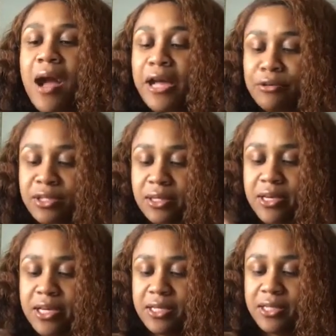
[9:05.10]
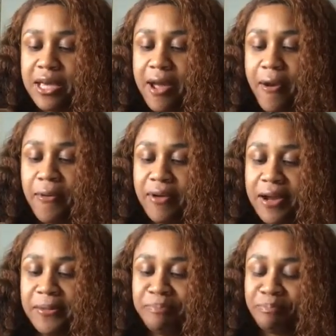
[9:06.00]
I used to cut his hair,
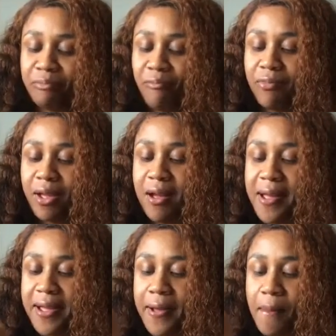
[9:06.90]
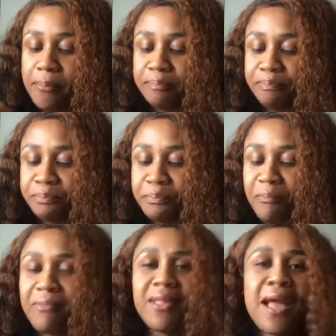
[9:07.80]
right? And
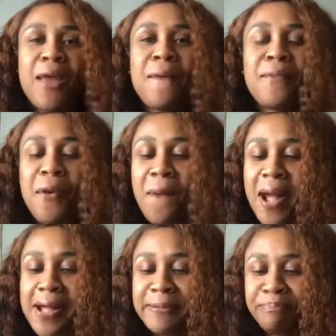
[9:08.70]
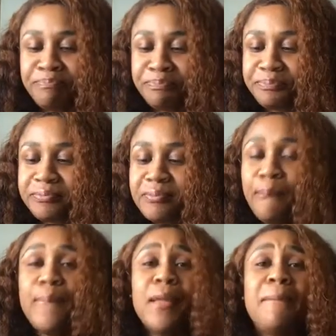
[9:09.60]
I don't know why,
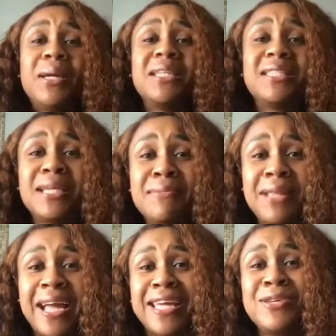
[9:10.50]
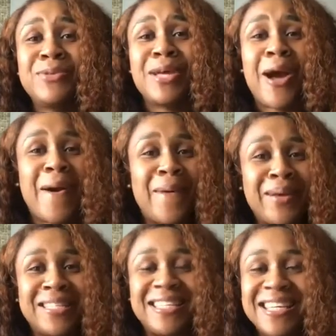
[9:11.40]
but it seemed like he used to
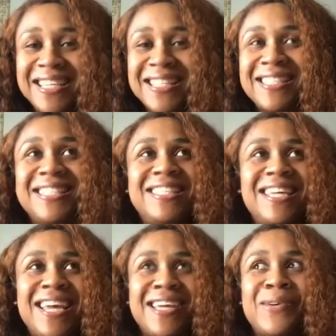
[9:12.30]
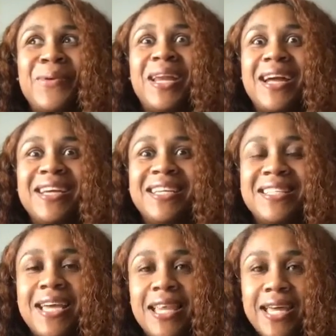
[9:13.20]
always get sick when I cut
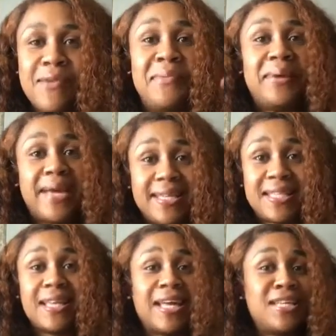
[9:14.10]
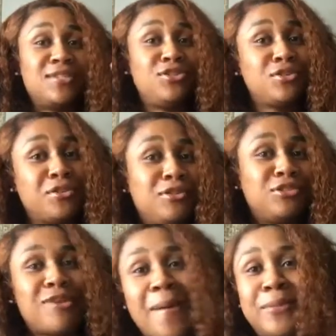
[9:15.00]
his hair. Like, he would pass out, like his sugar
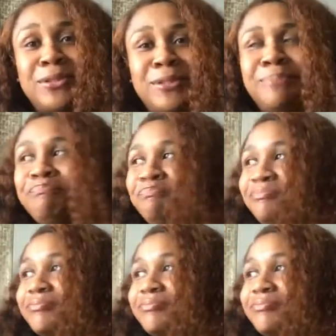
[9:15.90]
would drop or something.